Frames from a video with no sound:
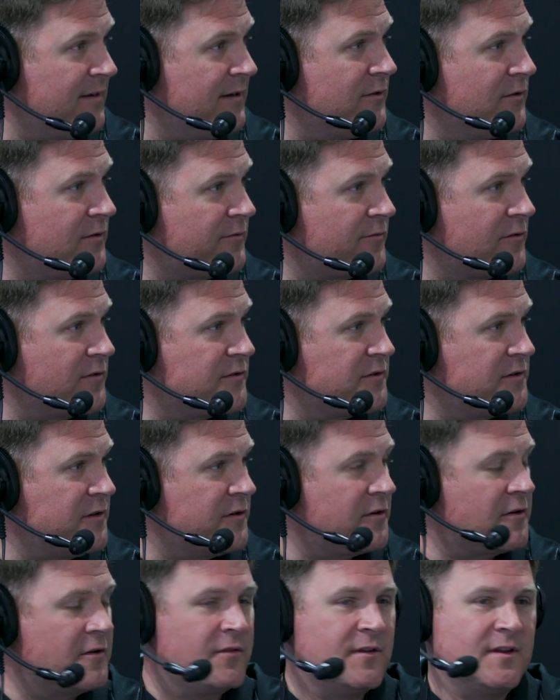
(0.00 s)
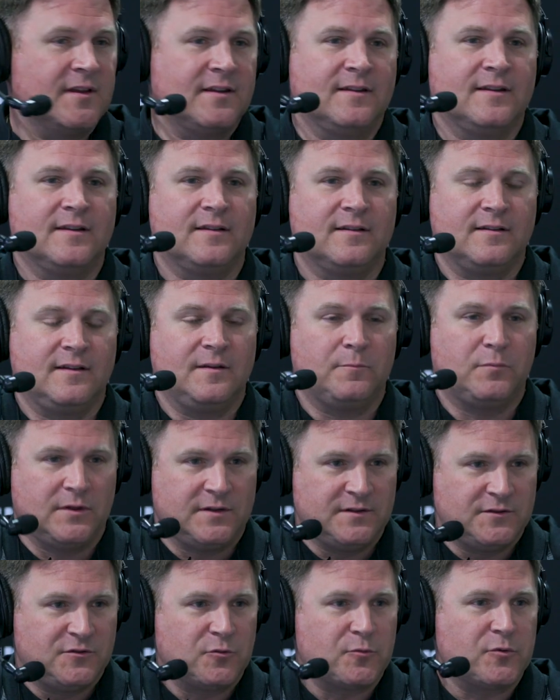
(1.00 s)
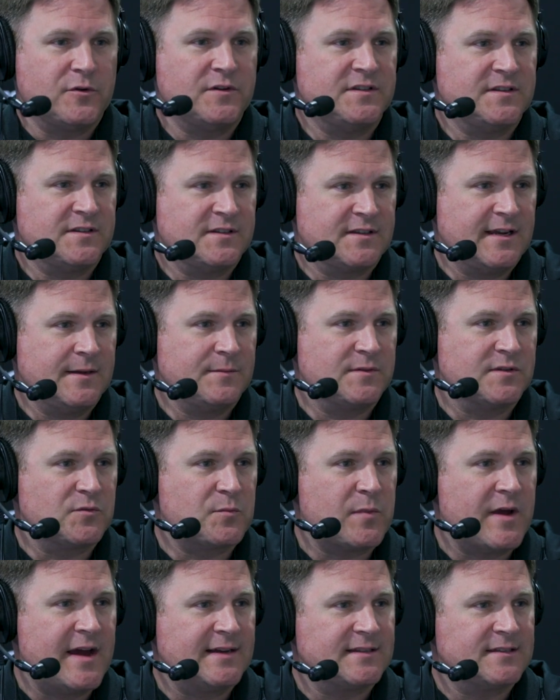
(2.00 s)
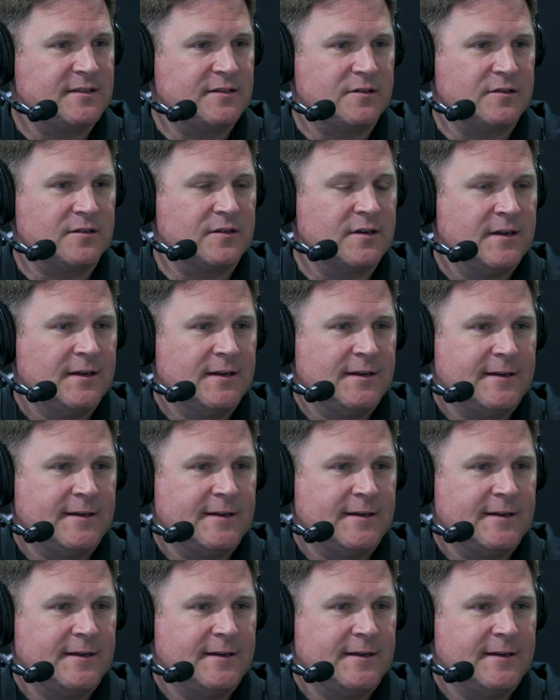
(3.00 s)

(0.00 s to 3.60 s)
you know, the first year, and then he played in 2 preseason games this past year.